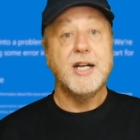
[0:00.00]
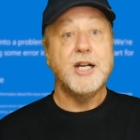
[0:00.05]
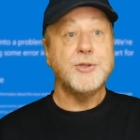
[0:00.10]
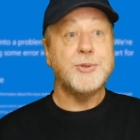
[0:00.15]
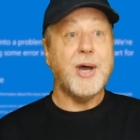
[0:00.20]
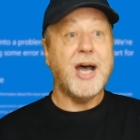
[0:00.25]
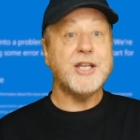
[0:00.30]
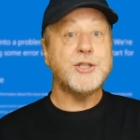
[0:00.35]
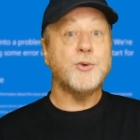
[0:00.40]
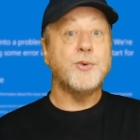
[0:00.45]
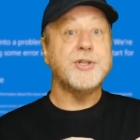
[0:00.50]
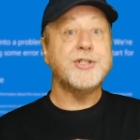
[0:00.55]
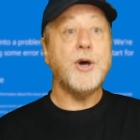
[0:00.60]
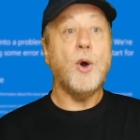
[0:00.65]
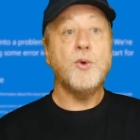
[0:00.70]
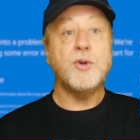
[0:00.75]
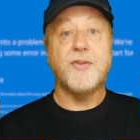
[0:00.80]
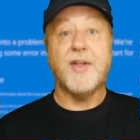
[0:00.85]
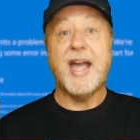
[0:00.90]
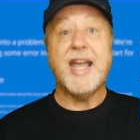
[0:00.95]
So as a
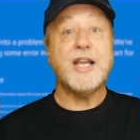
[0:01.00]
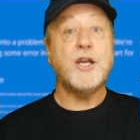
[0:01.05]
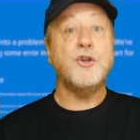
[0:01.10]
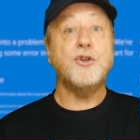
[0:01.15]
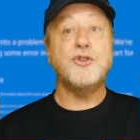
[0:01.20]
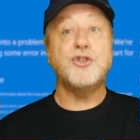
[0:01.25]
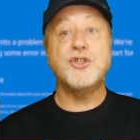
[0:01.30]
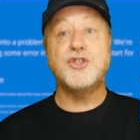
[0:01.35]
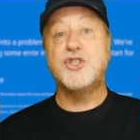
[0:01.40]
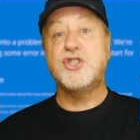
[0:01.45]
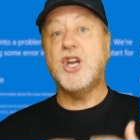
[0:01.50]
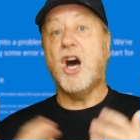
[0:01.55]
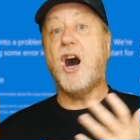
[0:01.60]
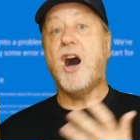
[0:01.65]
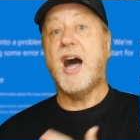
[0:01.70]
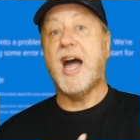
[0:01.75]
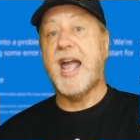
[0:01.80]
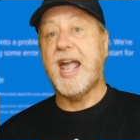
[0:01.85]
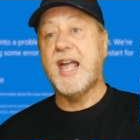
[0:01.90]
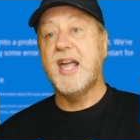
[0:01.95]
result of that, it couldn't just
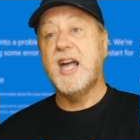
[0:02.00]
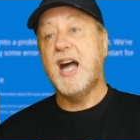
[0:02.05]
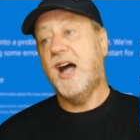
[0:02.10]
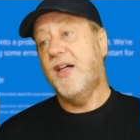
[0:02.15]
die